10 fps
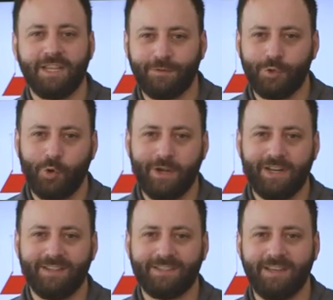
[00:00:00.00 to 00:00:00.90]
Thanks for
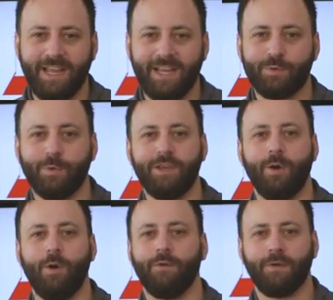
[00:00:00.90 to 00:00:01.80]
joining us today as we
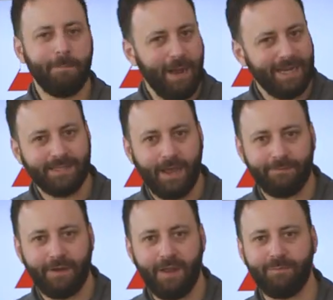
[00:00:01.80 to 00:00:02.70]
go over my
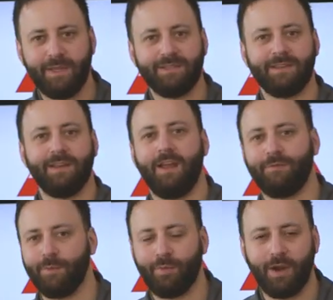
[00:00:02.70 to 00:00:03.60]
top five picks in
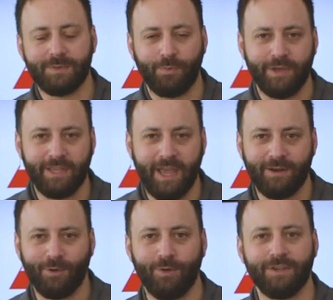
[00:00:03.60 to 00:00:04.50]
every price point
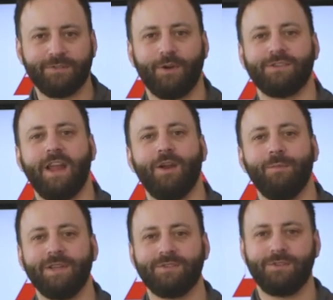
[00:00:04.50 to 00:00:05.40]
category as far as air
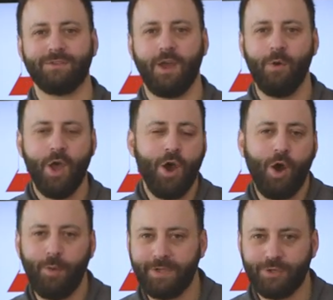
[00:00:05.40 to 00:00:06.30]
pistols go.
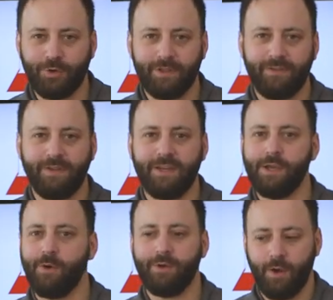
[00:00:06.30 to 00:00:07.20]
Hope you enjoyed the
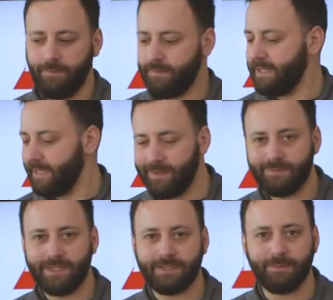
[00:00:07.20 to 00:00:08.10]
video, and hopefully it
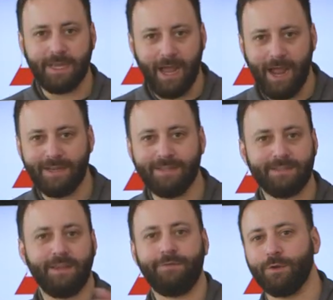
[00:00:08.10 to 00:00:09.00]
gives you some
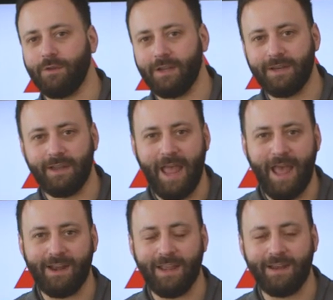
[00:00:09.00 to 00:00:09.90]
guidance if you're looking to
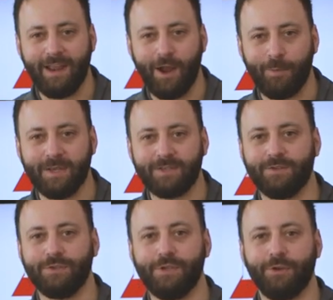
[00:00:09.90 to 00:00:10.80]
add an air
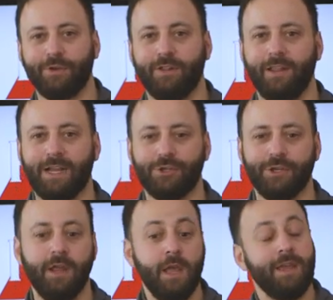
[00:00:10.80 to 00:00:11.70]
pistol to your
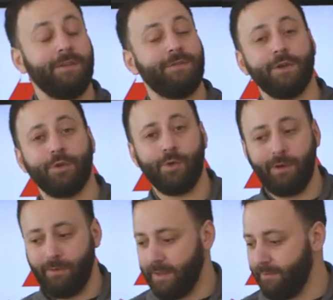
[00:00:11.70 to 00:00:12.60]
collection. If you agree
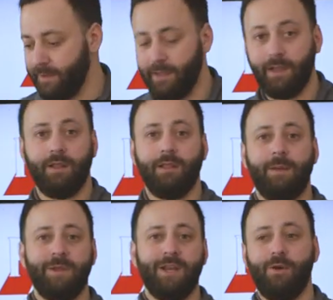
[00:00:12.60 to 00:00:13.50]
with everything,
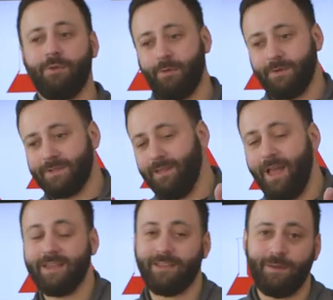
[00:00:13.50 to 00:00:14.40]
let me know. Throw us a
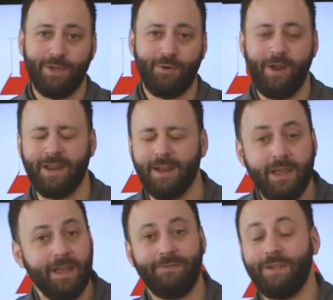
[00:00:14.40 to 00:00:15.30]
like, that'd be great.
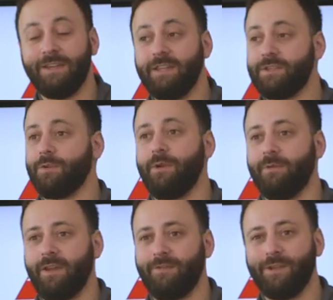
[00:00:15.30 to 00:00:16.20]
If you disagree
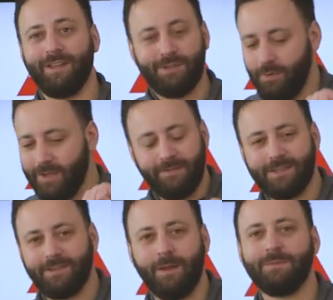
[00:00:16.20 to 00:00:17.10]
with everything, don't give
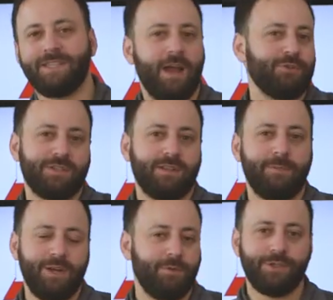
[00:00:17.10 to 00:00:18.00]
us a thumbs down. Just let
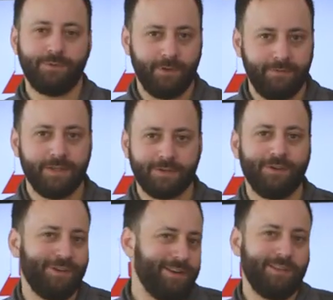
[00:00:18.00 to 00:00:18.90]
me know what you would have
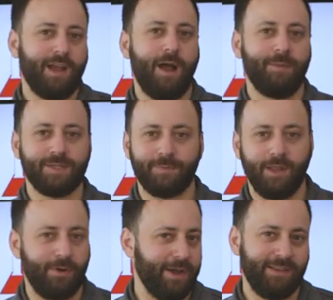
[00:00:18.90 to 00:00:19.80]
inserted in the comments
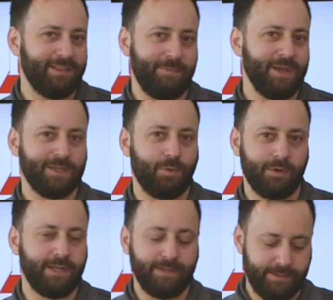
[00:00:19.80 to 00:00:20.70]
below. I think that makes
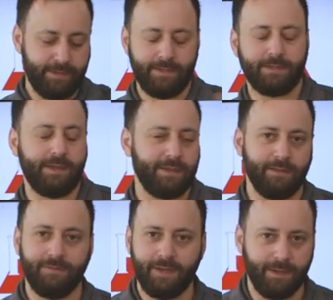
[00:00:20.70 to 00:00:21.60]
more sense than disliking
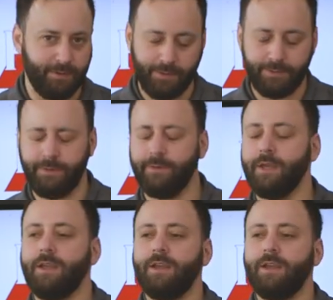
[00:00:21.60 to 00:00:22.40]
the video, don't you?